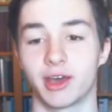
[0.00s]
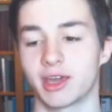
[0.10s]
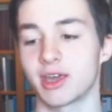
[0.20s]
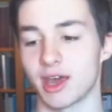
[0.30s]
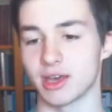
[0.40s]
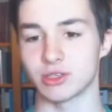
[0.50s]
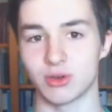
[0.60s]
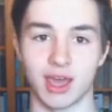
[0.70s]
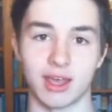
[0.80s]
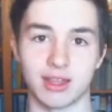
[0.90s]
Like, yes,
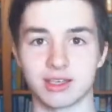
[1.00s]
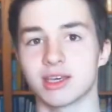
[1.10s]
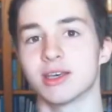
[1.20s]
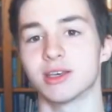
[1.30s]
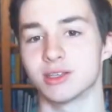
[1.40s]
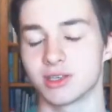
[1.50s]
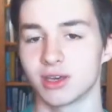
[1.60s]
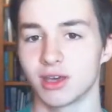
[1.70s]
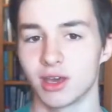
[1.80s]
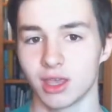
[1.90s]
okay, this
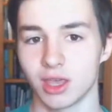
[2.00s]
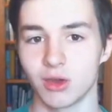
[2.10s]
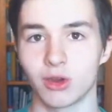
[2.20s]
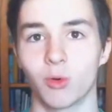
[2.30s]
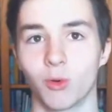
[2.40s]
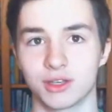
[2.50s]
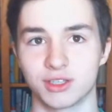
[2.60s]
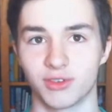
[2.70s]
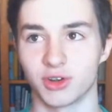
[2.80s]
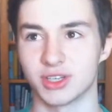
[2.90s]
is
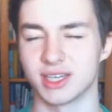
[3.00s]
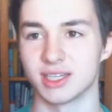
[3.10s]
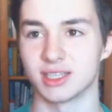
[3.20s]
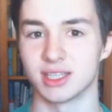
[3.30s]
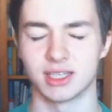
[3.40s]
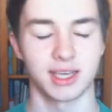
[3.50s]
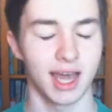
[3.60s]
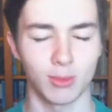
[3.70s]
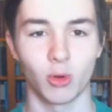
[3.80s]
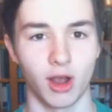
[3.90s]
Unicorns versus the
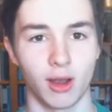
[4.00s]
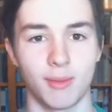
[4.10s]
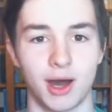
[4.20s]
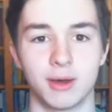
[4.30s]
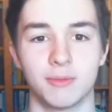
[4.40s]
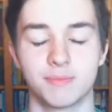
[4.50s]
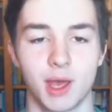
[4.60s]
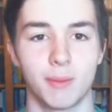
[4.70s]
Cyborg Armada,